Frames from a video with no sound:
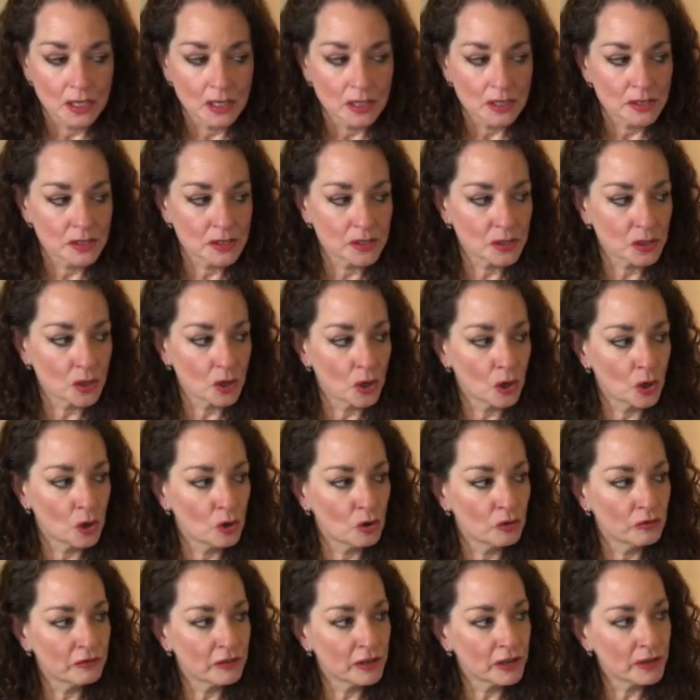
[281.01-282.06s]

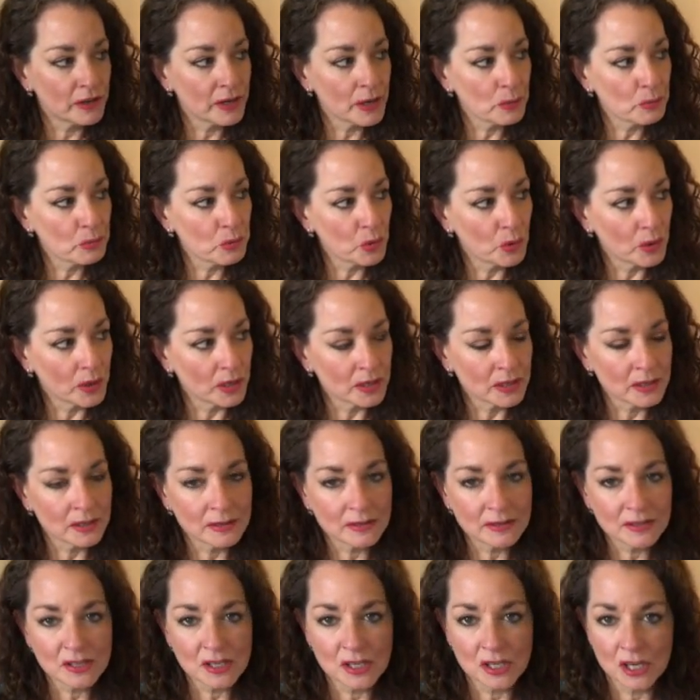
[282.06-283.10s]
So very important
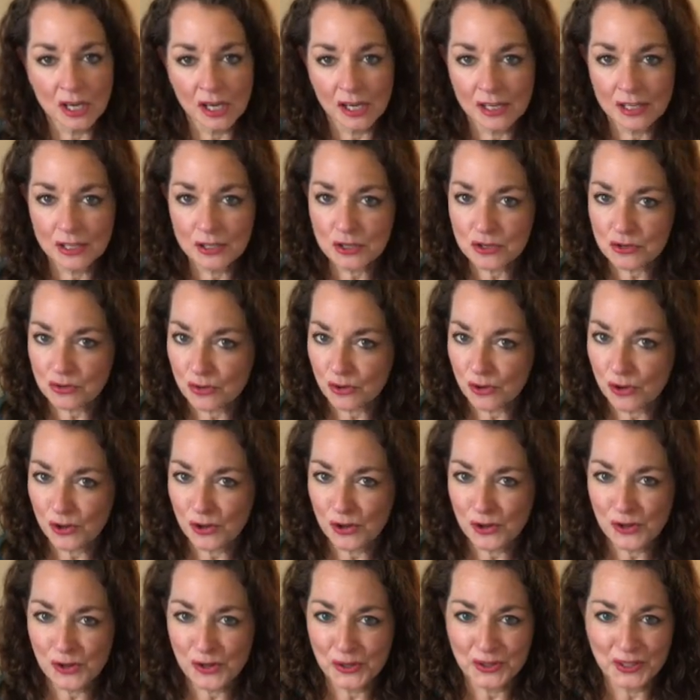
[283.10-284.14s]
to not
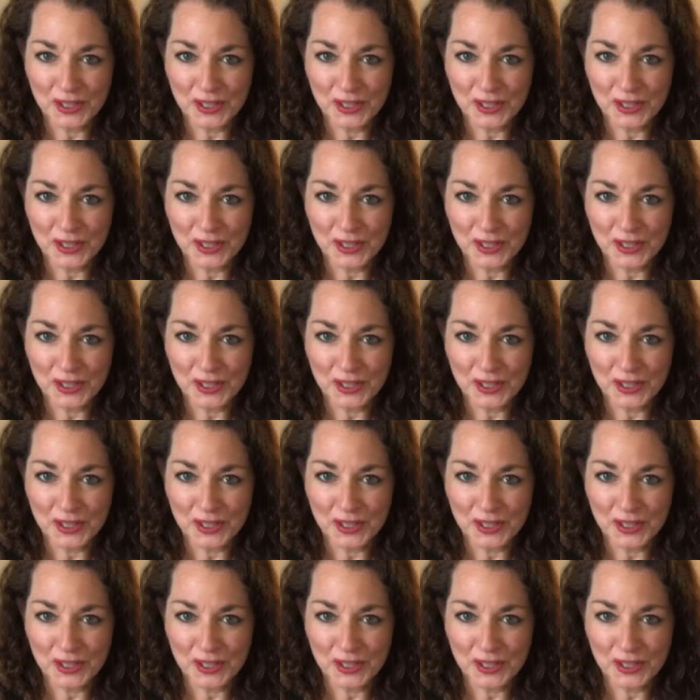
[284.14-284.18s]
control,